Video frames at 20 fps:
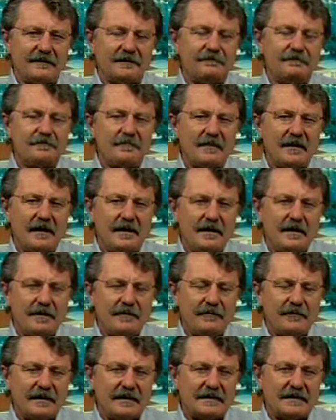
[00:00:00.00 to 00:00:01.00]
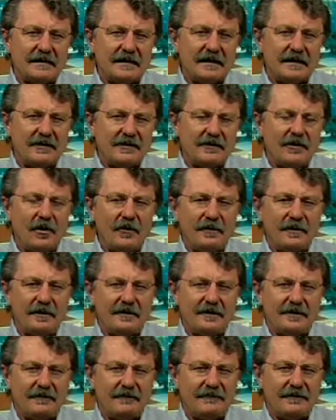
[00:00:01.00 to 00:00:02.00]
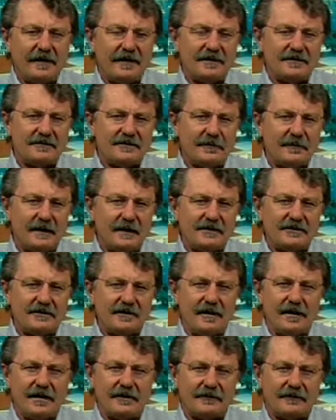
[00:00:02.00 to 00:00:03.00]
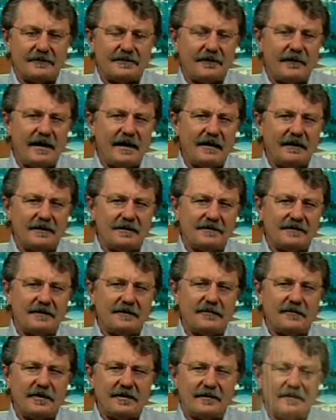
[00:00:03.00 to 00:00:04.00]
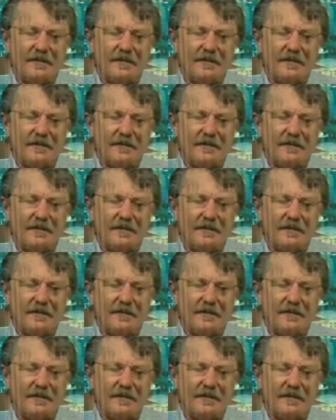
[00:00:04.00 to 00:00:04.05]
him, but uh, they're hoping that he finds some nice yacht or some island somewhere